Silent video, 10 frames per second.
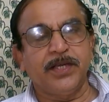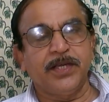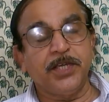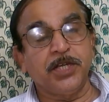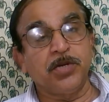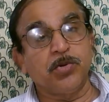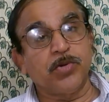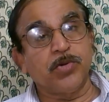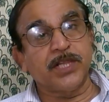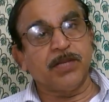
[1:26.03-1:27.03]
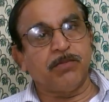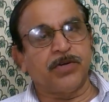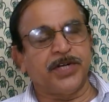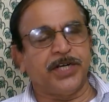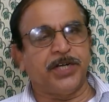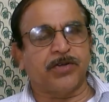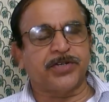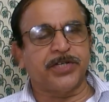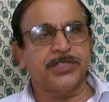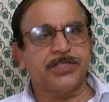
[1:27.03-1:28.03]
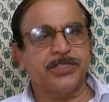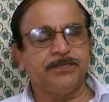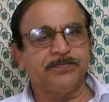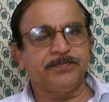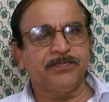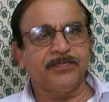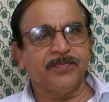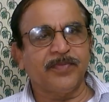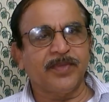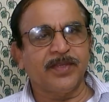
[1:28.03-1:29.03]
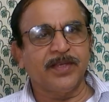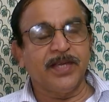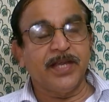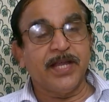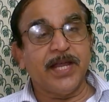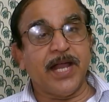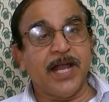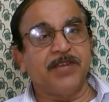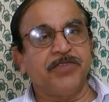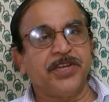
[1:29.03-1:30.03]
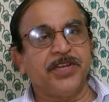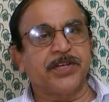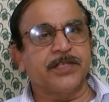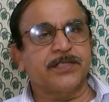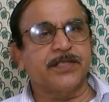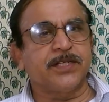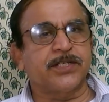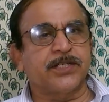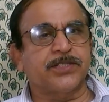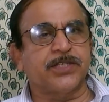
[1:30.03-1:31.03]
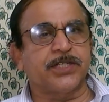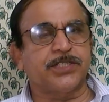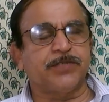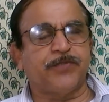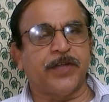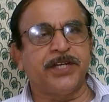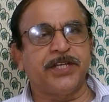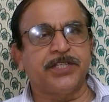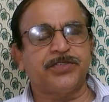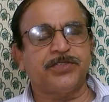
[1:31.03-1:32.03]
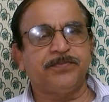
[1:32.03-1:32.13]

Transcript: including the modern doctors, and very recent research findings